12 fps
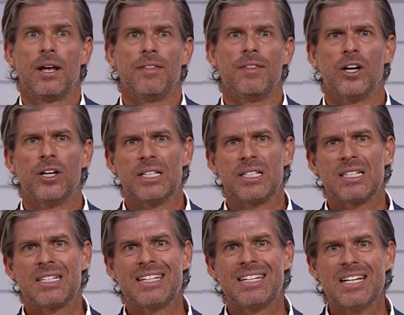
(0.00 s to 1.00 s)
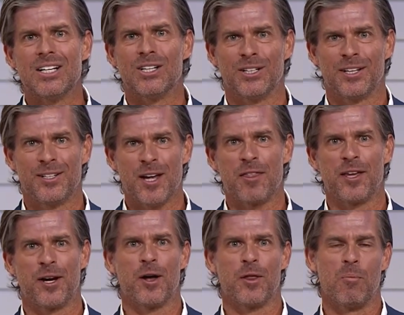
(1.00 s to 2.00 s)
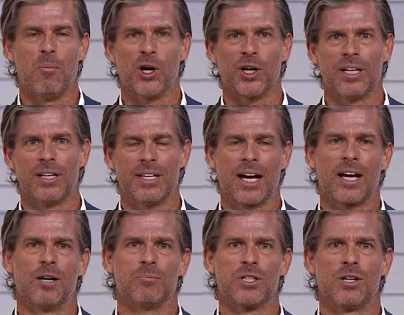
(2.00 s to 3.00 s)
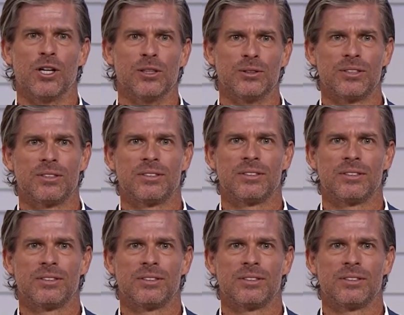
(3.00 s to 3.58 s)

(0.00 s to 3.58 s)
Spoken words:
there is still nothing on the market that comes close.